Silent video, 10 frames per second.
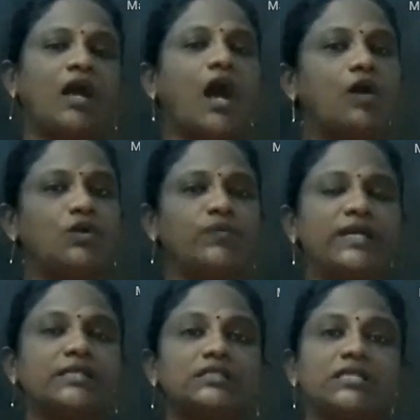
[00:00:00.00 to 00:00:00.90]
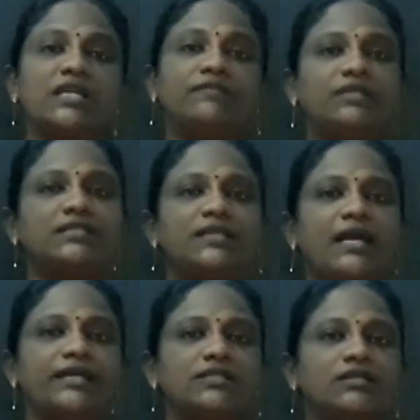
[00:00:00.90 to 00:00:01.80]
How do we receive this
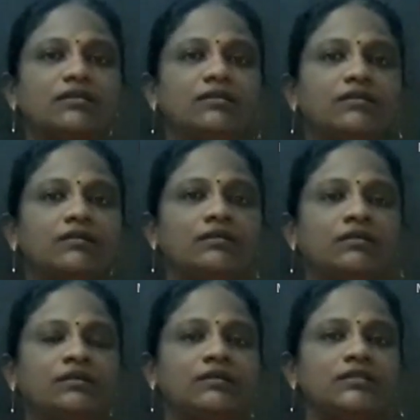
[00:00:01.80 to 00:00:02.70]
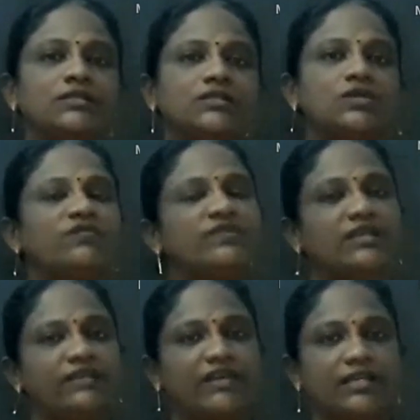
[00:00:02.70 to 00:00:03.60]
light? So
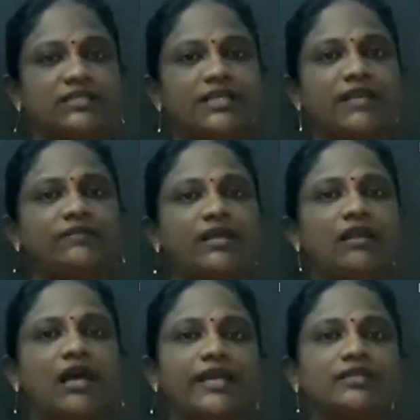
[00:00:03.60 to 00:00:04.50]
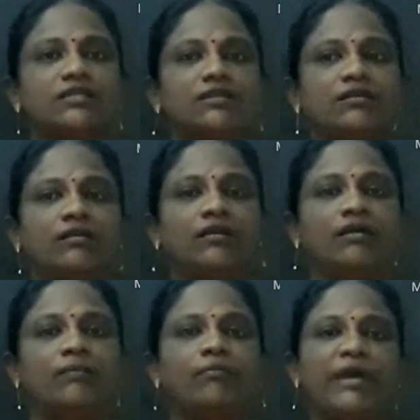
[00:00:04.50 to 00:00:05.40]
we receive the light
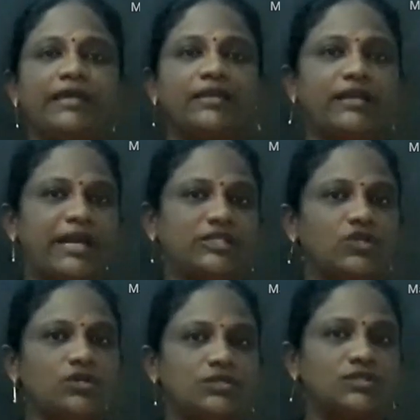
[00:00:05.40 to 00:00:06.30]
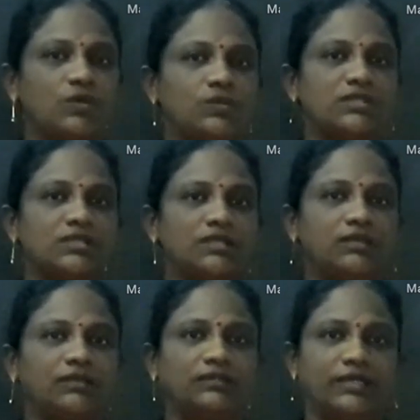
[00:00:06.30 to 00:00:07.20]
by the natural resource,
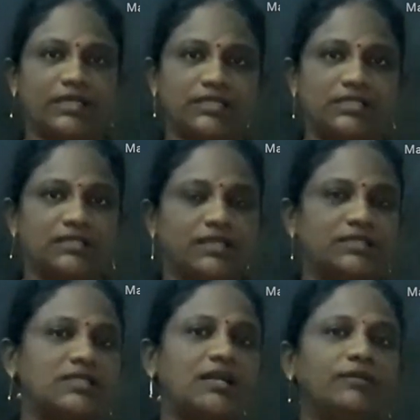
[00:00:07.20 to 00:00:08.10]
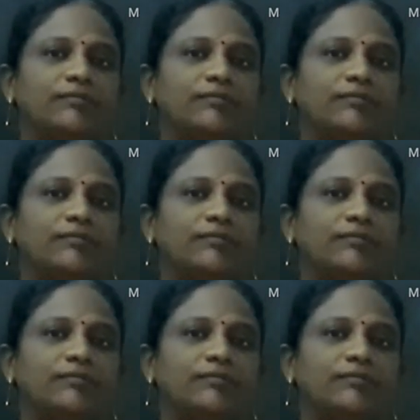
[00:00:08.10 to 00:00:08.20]
that is the sun.